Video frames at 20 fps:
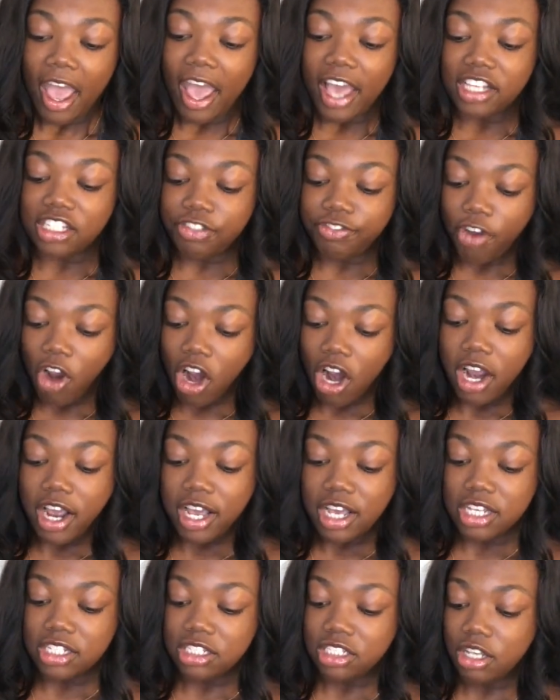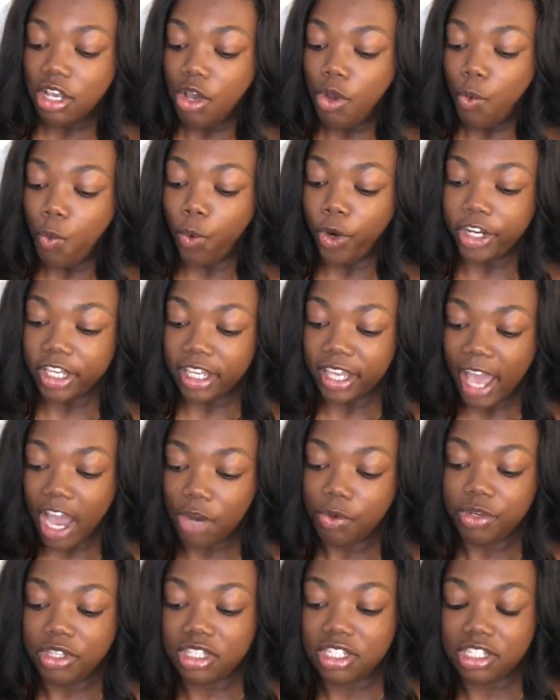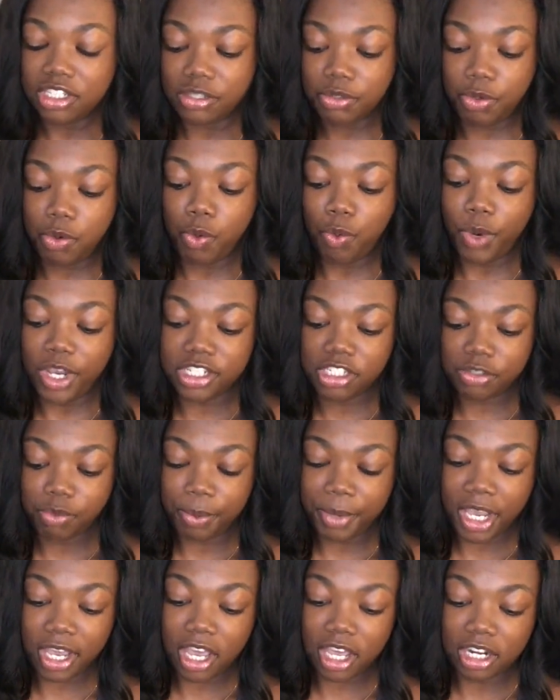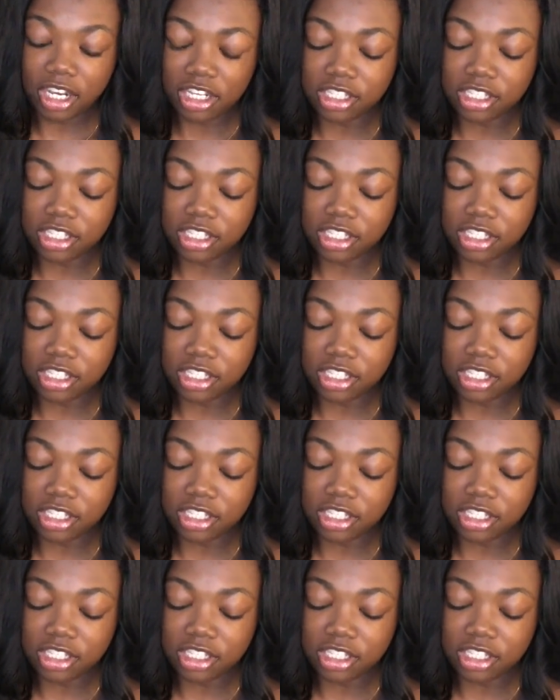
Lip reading: as far as working out with this waistband,